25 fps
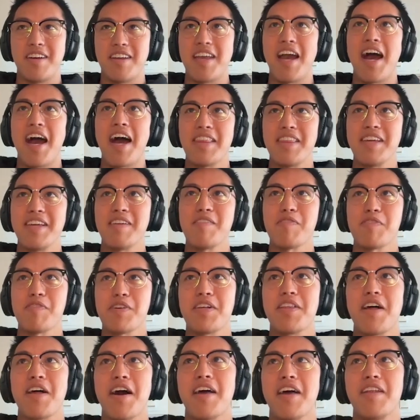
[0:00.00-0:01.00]
yeah, I think for a
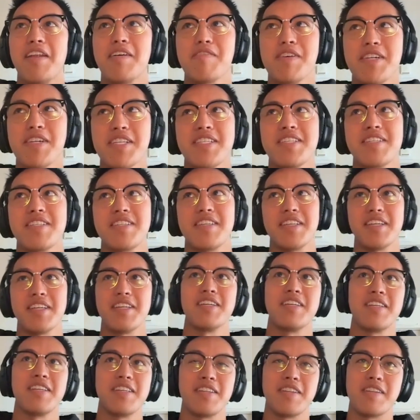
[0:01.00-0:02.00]
lot of us
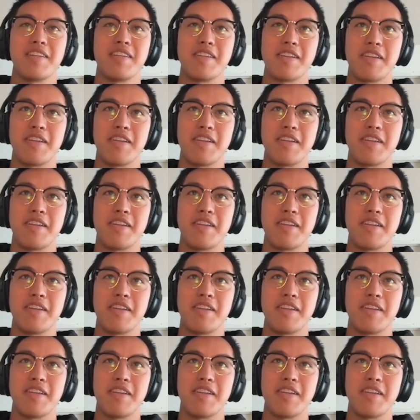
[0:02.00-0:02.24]
in